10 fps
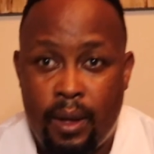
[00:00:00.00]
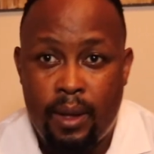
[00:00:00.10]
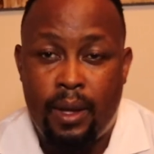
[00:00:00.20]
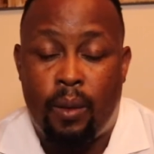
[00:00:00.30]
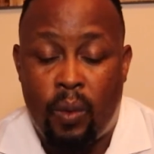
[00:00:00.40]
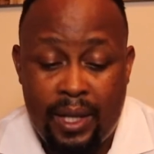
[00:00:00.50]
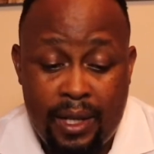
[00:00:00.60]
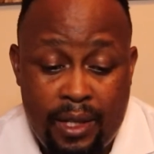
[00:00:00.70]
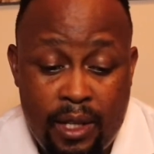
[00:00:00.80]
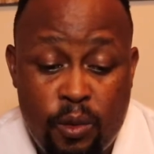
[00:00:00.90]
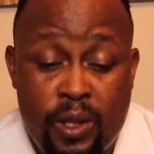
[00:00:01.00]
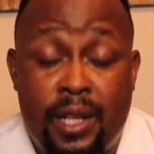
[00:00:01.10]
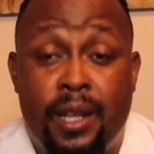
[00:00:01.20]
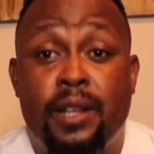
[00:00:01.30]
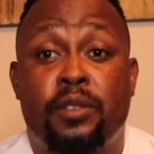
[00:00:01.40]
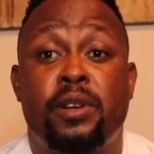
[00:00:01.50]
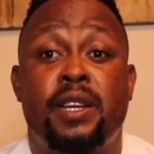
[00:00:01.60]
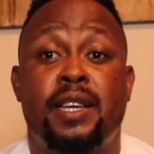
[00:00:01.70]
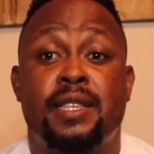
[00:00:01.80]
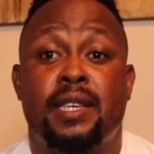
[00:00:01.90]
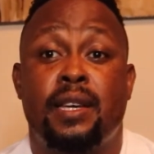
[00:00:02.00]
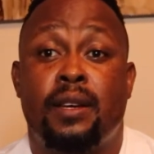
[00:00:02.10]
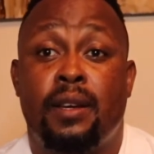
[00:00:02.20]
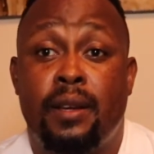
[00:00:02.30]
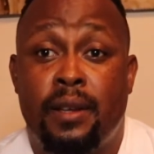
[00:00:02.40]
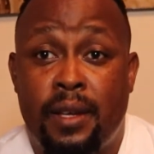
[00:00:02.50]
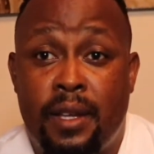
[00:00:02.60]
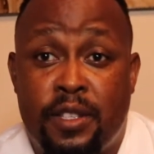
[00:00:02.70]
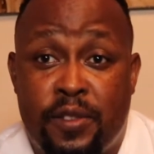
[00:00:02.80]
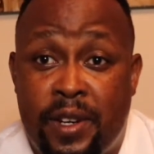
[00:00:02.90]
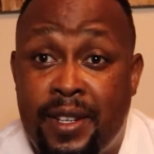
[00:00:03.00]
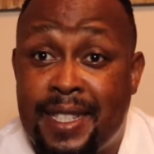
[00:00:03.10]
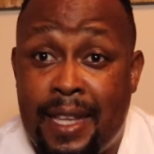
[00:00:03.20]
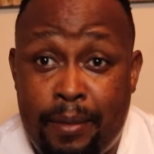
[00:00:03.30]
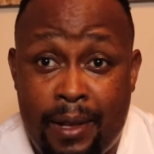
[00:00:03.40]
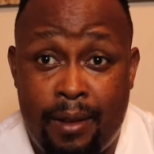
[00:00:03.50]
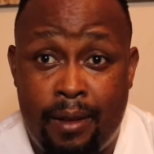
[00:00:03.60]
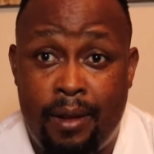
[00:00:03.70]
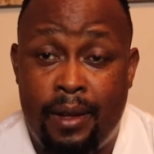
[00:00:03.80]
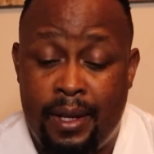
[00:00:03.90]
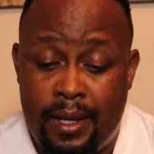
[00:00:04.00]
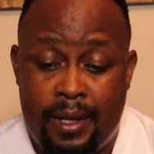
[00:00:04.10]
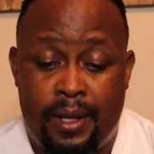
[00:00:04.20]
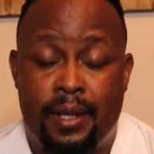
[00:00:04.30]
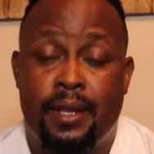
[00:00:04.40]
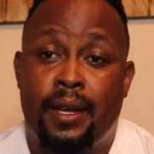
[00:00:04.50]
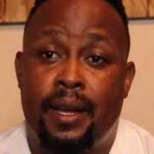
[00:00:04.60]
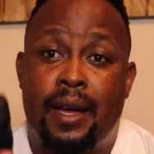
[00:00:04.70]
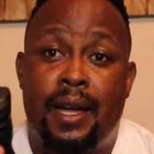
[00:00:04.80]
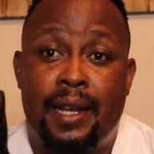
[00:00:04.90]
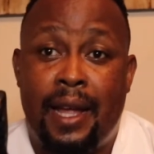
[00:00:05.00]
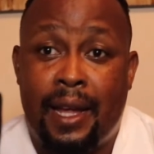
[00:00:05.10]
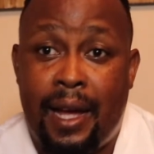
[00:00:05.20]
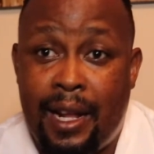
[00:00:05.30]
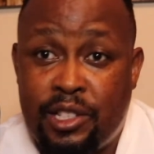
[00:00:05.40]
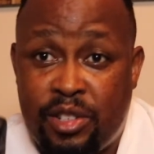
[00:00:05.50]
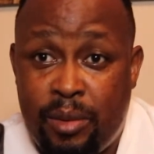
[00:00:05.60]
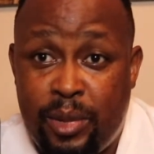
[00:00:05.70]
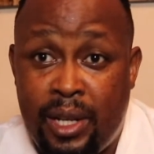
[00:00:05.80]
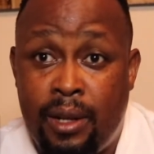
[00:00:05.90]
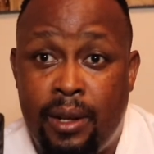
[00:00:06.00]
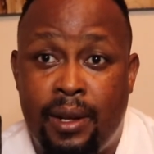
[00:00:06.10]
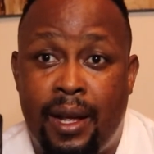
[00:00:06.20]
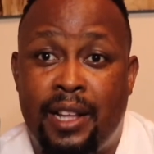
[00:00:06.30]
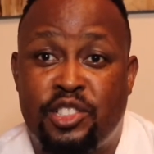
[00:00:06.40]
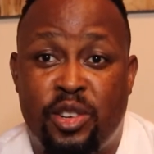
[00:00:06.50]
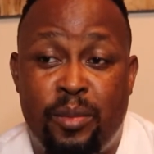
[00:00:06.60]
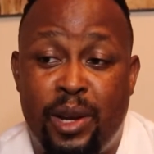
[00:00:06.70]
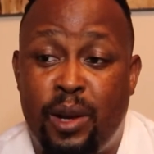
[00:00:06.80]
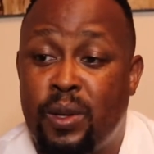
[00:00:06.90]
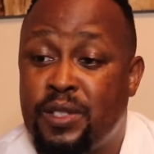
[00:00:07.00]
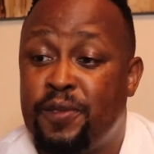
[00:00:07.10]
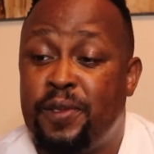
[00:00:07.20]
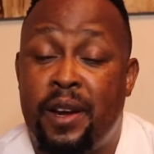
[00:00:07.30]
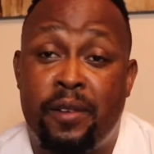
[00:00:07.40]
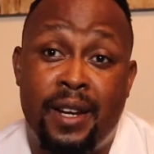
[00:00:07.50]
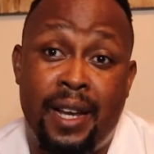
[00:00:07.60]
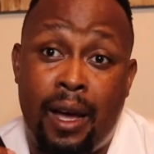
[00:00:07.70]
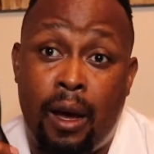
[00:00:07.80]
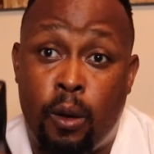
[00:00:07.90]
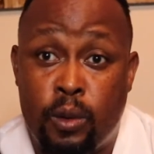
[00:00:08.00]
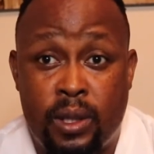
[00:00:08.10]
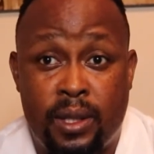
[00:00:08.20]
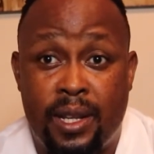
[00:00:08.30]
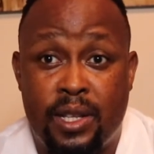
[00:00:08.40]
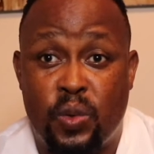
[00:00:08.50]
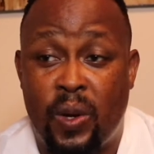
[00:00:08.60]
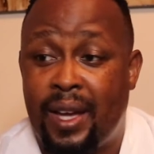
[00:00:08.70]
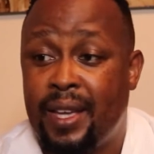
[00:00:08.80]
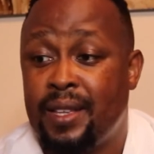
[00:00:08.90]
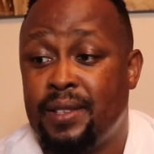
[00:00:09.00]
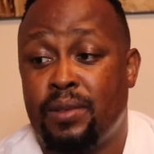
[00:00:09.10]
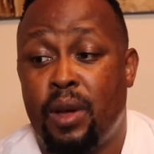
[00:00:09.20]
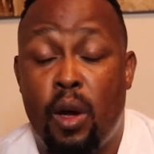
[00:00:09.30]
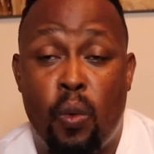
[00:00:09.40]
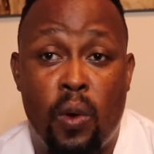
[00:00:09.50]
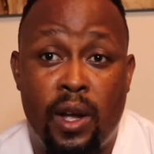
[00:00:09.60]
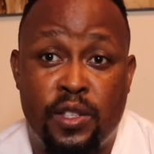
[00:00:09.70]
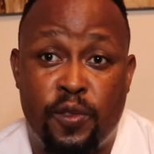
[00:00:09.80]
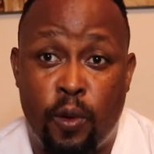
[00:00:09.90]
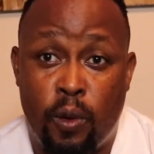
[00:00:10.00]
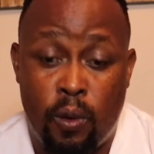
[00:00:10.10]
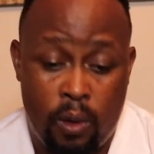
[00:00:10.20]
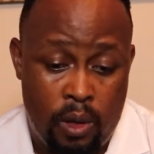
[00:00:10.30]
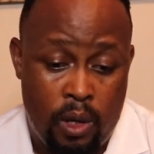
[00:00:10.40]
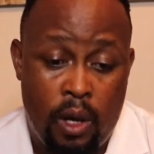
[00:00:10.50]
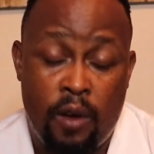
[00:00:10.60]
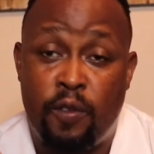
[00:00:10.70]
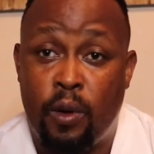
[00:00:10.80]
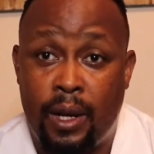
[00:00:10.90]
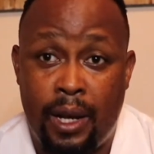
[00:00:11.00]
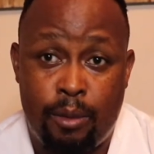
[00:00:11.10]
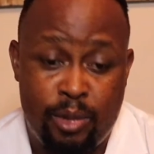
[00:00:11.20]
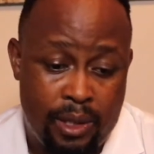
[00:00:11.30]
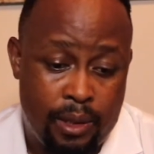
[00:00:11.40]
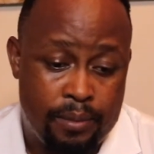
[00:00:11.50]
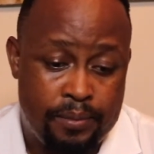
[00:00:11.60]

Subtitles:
Yeah, what they did with the ingredients here is very subtle. Unlike Ultramel was very loud. That's why it works for clubbing.